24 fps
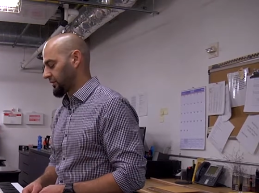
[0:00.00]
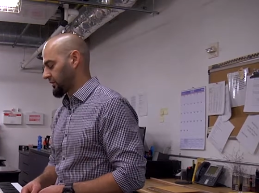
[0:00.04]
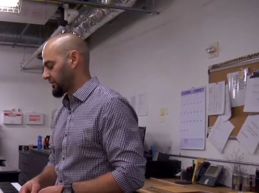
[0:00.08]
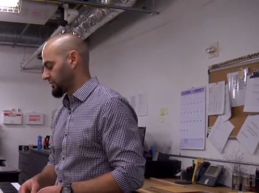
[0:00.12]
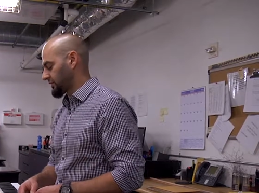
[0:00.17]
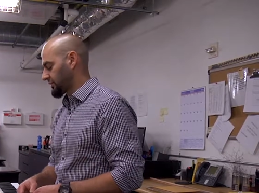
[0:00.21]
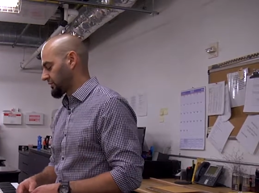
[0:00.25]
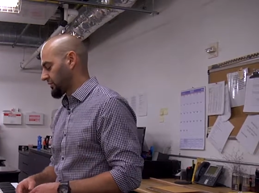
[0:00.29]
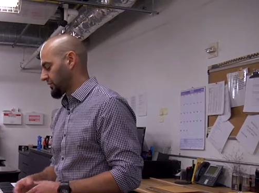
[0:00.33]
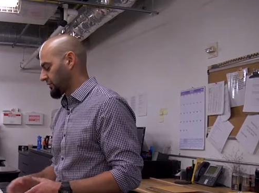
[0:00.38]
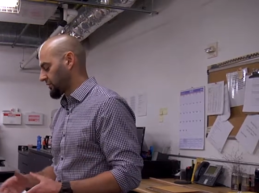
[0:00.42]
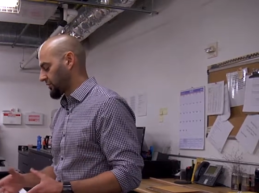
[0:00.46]
This
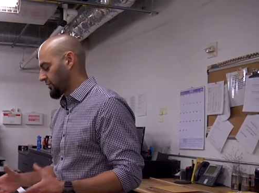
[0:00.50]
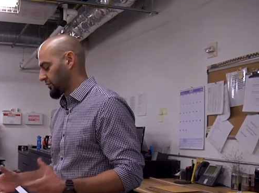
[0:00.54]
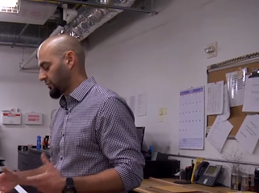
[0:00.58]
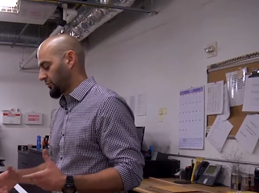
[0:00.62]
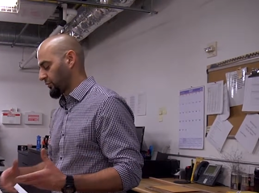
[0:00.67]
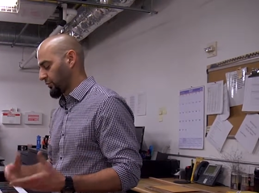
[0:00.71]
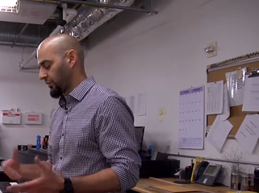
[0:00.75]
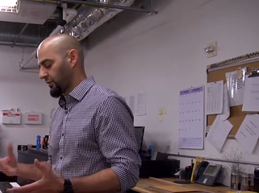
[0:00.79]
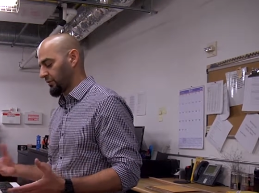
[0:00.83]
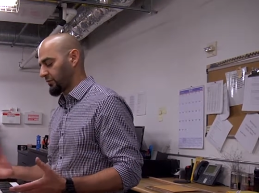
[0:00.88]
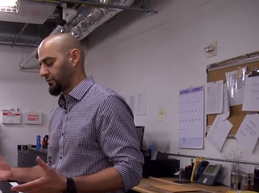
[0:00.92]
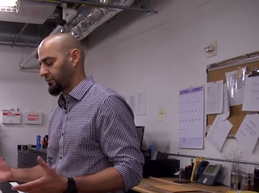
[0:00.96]
is the
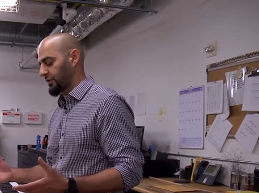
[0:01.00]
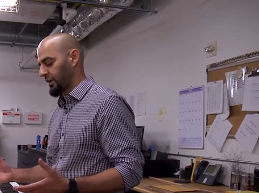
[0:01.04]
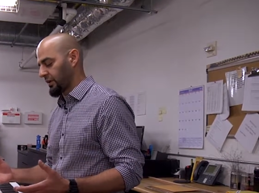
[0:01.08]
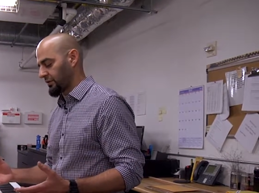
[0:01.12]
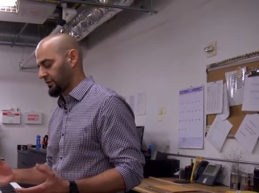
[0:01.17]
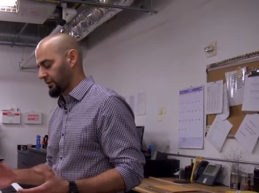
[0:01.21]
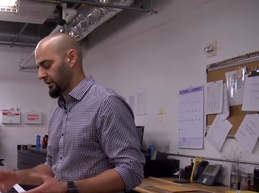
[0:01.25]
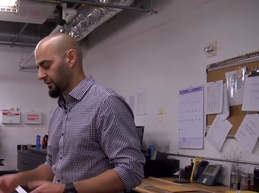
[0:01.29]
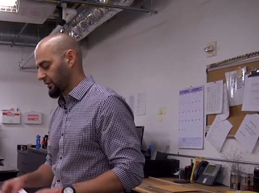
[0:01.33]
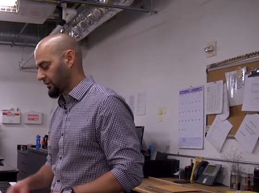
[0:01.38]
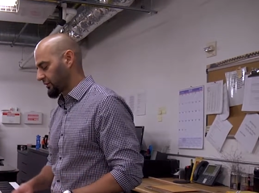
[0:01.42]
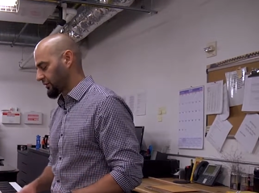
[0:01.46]
term that piano
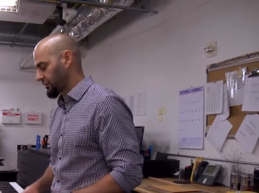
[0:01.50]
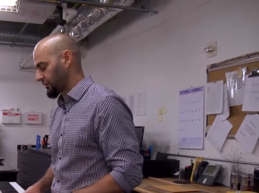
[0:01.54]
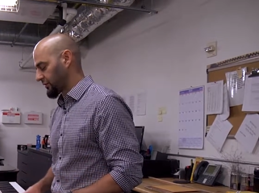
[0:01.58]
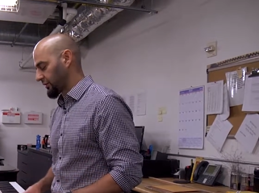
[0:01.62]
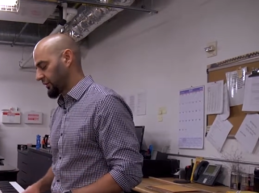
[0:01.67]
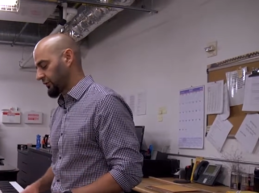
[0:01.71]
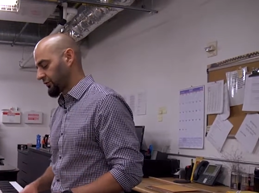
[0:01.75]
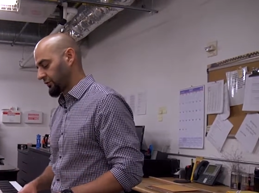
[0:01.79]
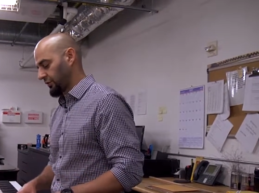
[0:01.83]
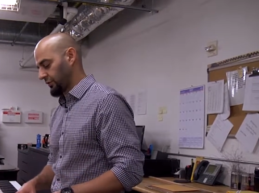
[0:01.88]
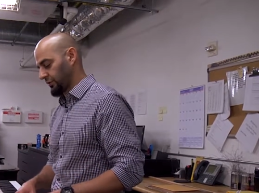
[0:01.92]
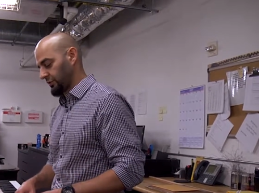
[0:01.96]
technicians
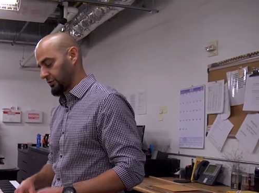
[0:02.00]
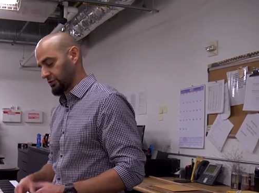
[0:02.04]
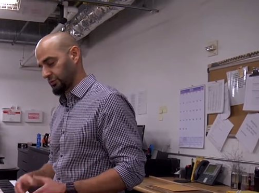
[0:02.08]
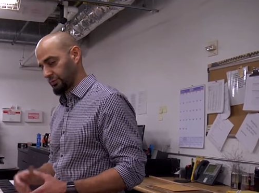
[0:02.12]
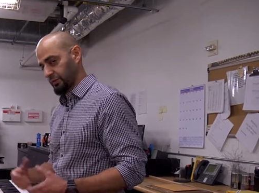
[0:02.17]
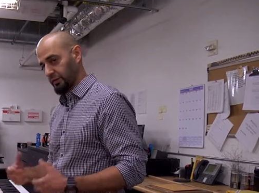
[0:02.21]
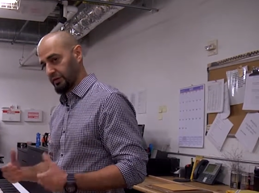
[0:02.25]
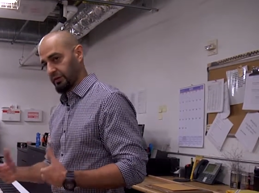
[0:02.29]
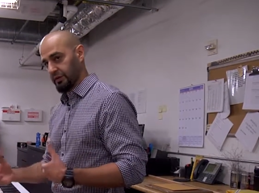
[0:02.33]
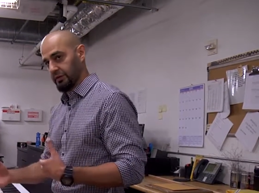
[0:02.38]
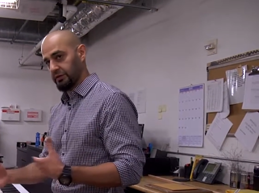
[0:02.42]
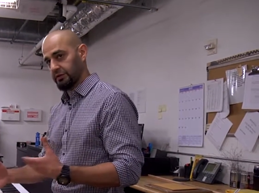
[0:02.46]
love to use,
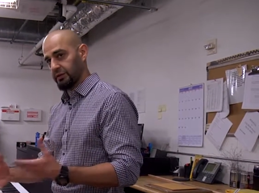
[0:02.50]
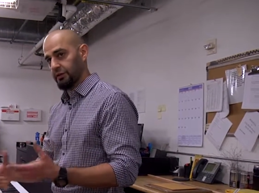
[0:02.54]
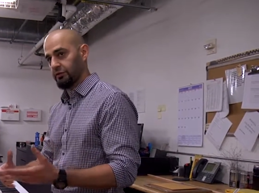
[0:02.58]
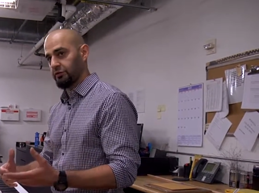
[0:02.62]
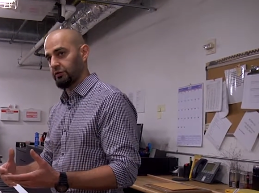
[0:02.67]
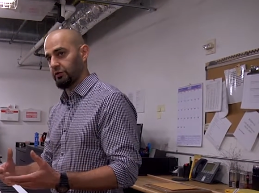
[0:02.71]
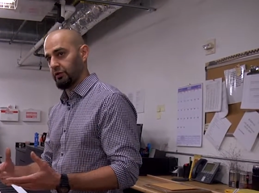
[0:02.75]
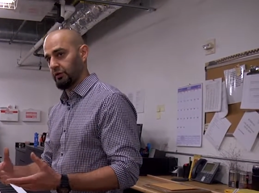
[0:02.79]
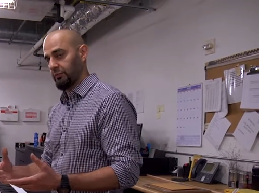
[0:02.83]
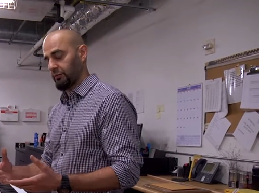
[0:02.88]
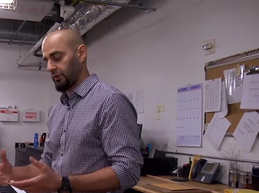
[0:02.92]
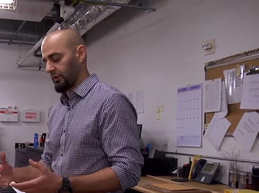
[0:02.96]
but
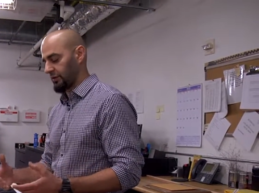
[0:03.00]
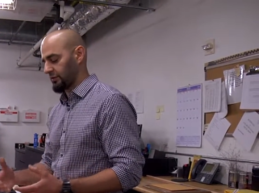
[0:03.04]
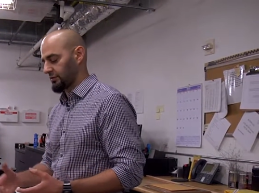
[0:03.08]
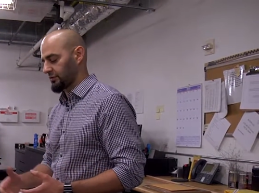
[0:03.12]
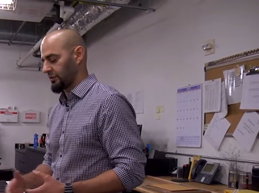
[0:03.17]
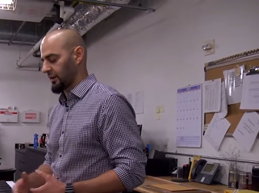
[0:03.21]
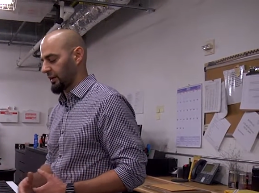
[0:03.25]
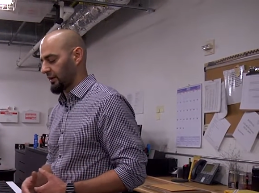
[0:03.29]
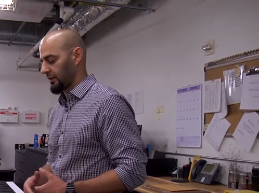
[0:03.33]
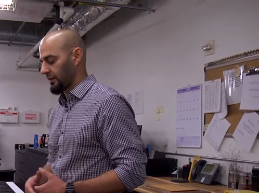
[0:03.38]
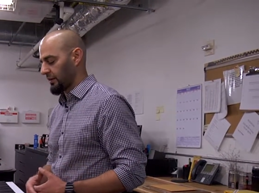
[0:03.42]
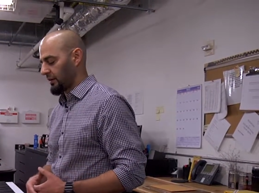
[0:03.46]
essentially it means
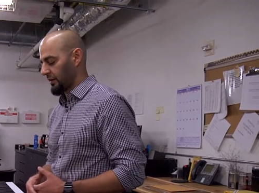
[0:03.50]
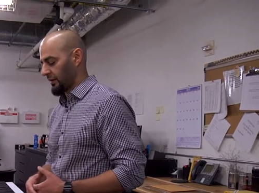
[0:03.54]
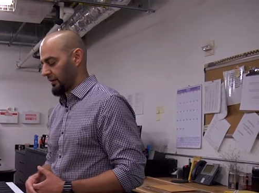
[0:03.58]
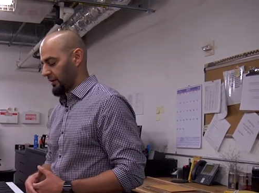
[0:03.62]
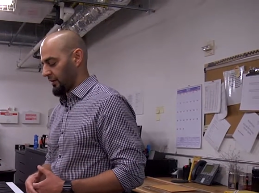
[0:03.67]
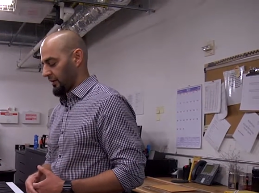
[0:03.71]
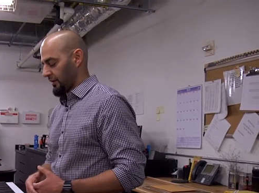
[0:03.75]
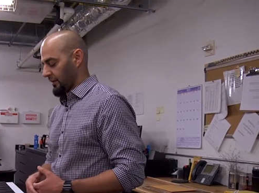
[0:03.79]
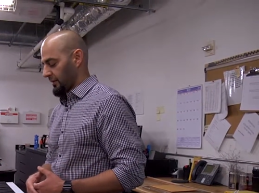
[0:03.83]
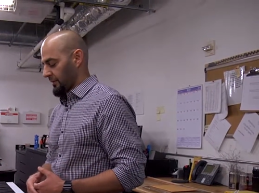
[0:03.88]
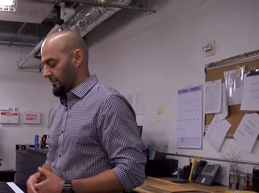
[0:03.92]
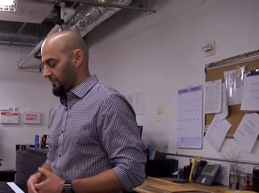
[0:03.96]
that
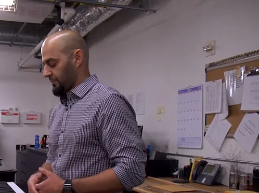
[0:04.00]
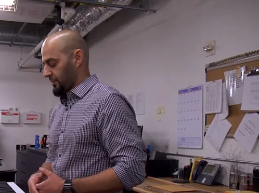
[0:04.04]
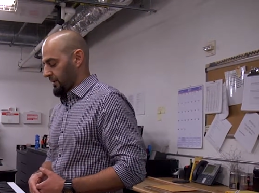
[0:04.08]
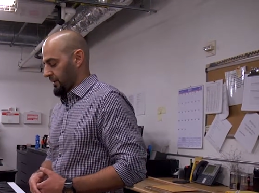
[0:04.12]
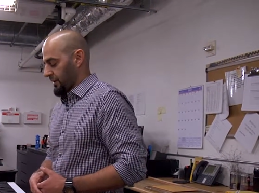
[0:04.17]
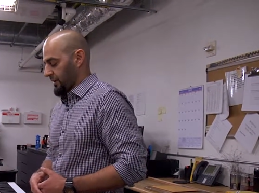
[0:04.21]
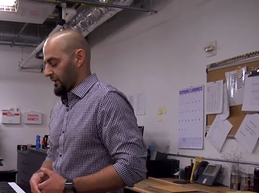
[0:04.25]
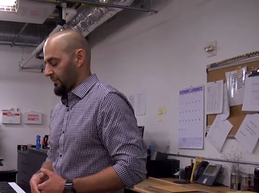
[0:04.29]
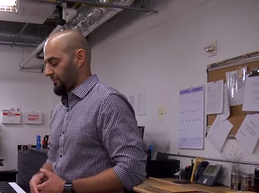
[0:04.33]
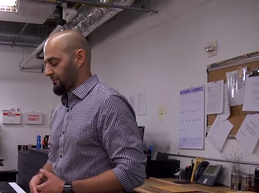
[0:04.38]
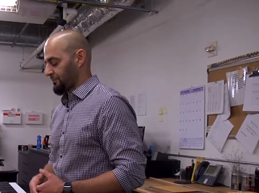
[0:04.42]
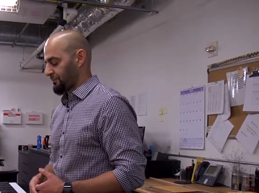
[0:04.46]

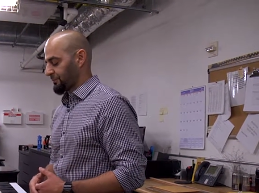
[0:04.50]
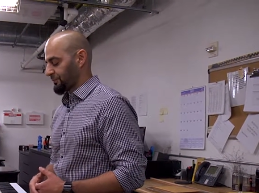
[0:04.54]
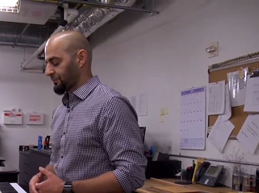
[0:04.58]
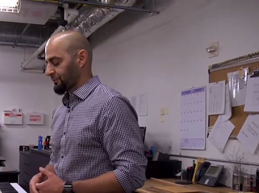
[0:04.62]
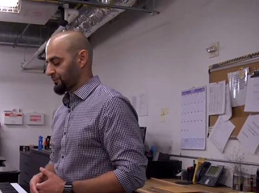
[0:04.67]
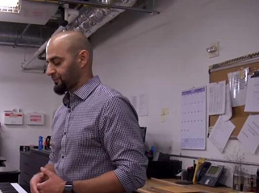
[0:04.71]
um,